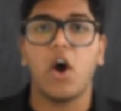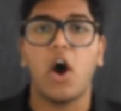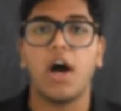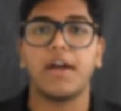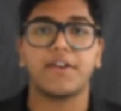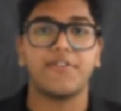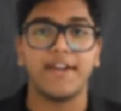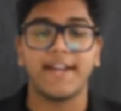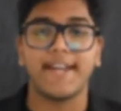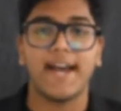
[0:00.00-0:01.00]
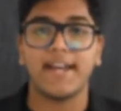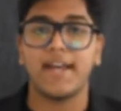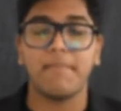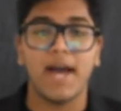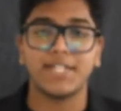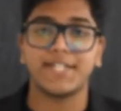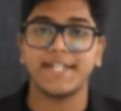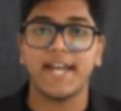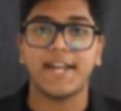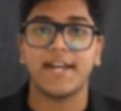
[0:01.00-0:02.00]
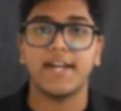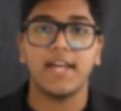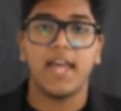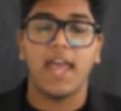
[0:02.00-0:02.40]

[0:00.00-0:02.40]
on creating data and managing data,